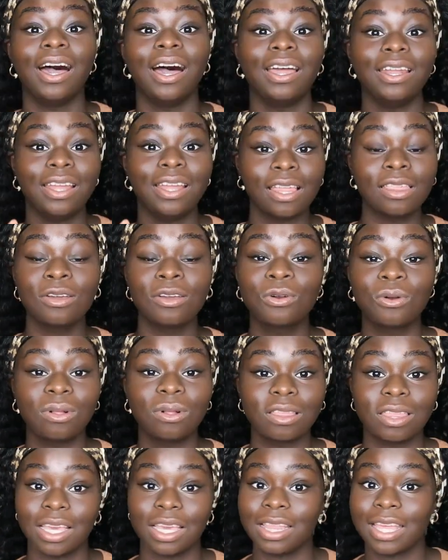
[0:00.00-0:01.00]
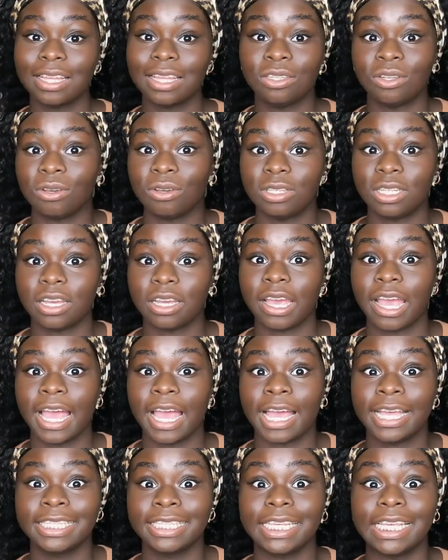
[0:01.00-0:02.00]
Another cool thing that Dossier
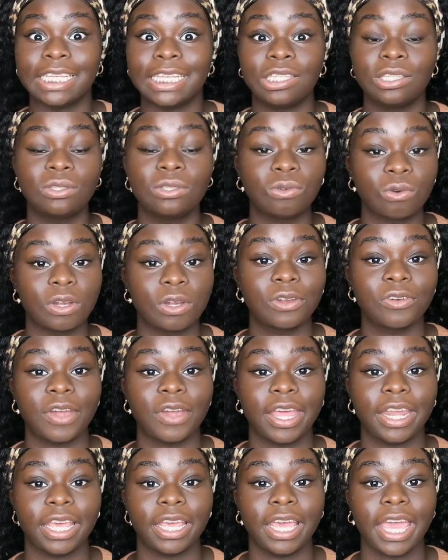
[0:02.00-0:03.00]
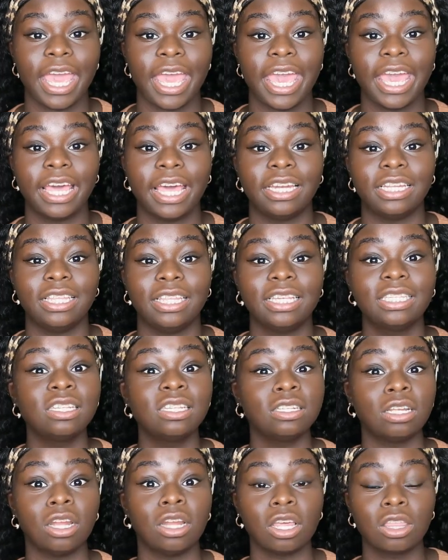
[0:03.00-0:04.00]
has is store credit, and this
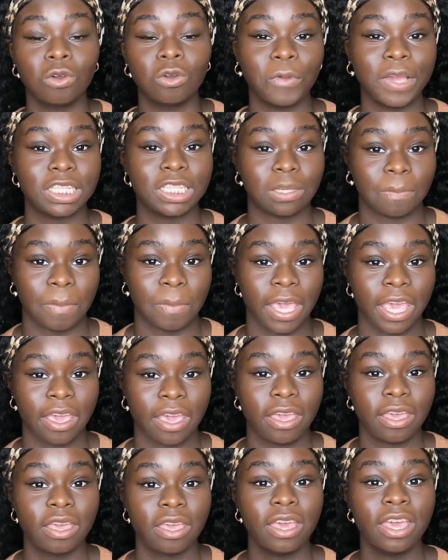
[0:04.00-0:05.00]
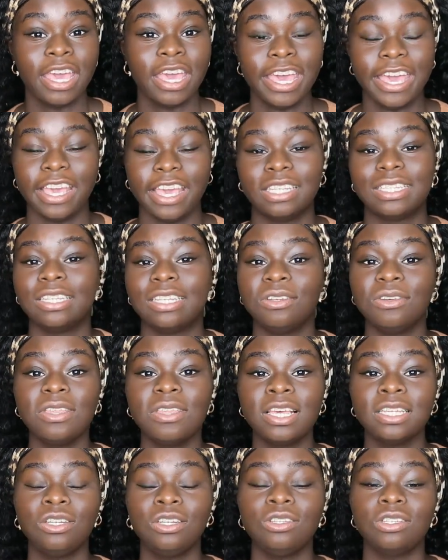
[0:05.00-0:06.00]
is another way to pay. And to do
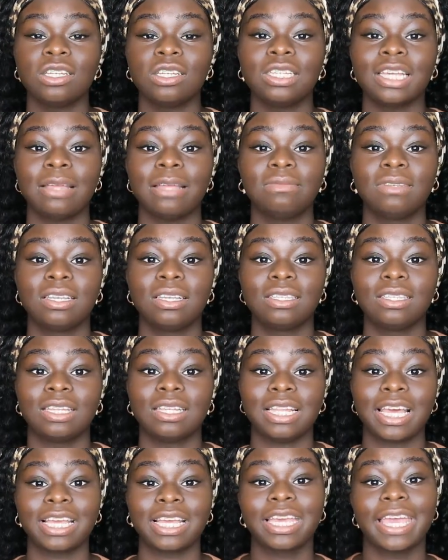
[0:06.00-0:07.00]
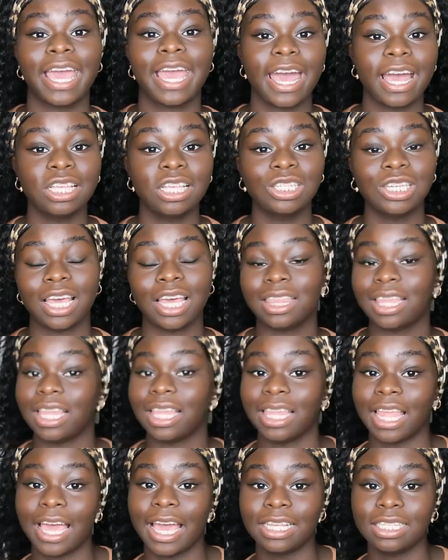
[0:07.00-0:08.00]
this, you just have to select catch at the
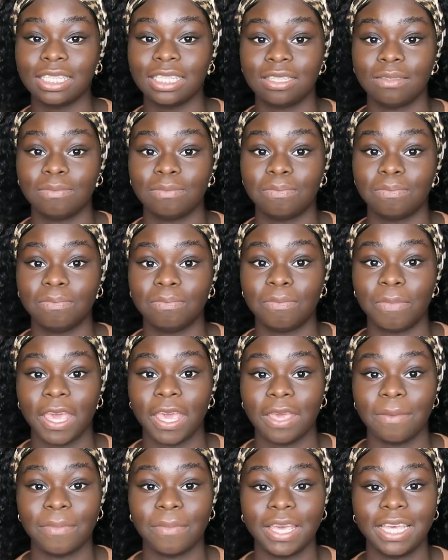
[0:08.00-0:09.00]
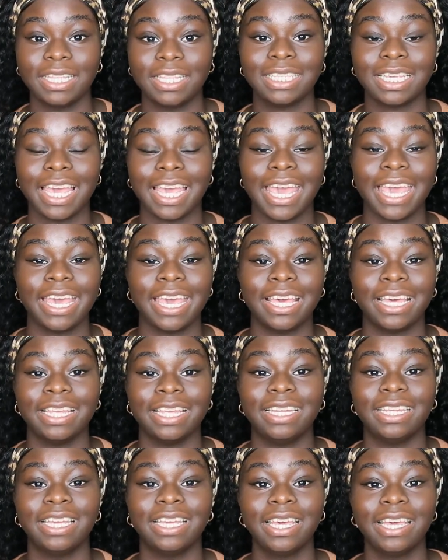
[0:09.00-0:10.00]
last payment,
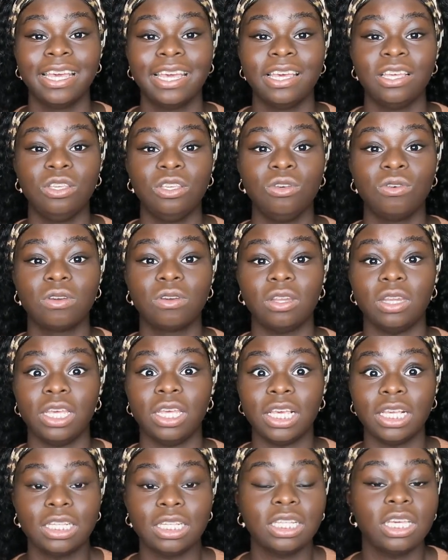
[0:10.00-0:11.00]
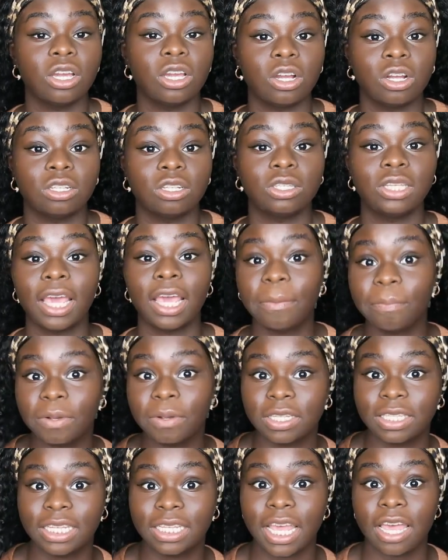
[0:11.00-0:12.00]
and you can easily earn
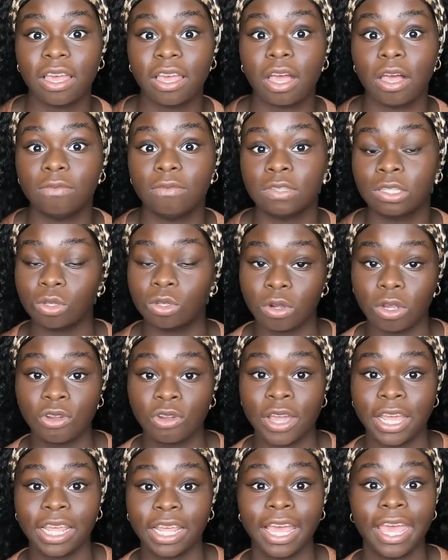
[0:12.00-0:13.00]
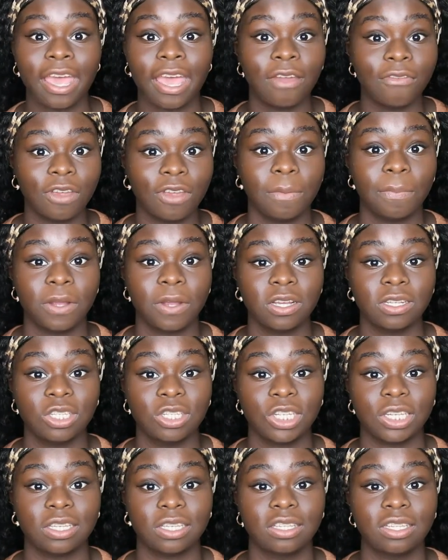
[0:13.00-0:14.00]
10% of store credit every
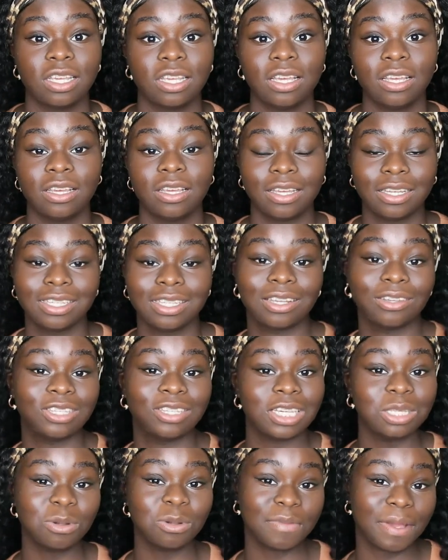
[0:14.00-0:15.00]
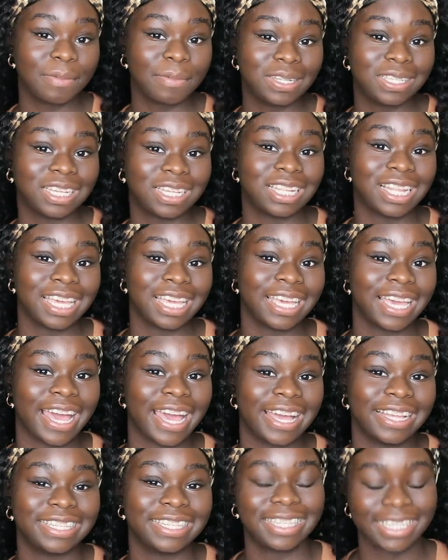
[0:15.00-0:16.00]
purchase. So just remember to click
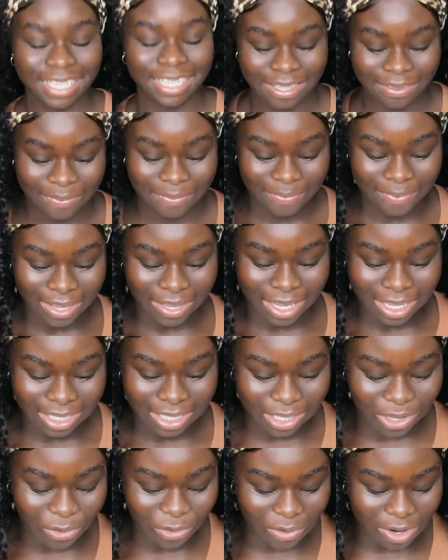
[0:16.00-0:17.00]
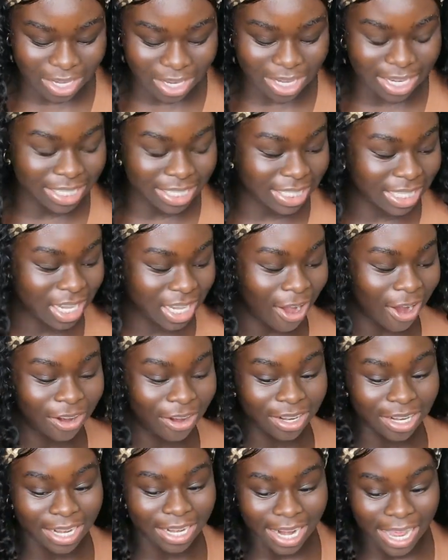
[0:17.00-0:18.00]
catch. So we're gonna see our
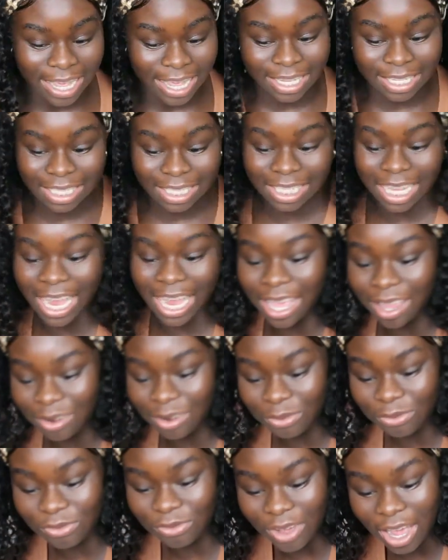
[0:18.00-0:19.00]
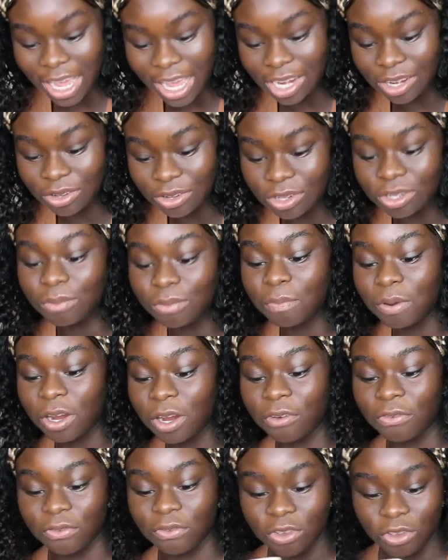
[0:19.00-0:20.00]
next and final
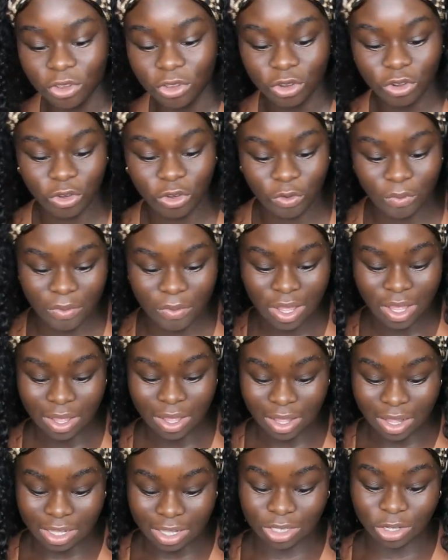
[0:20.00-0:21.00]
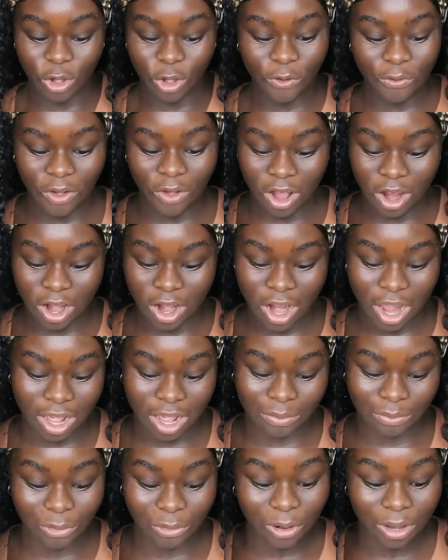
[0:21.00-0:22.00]
perfume. So far,
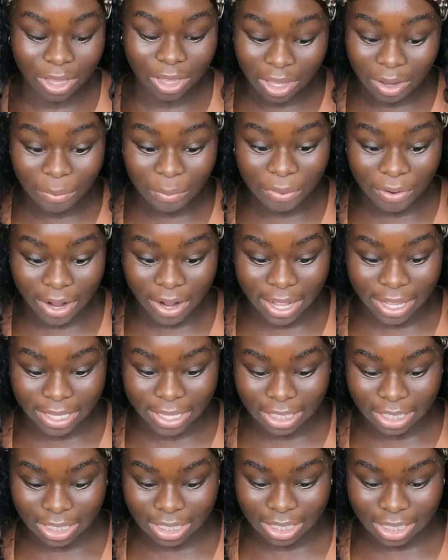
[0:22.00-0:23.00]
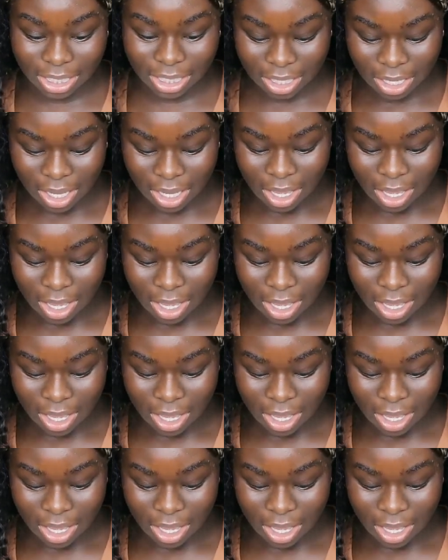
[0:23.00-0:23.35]
I'm really impressed.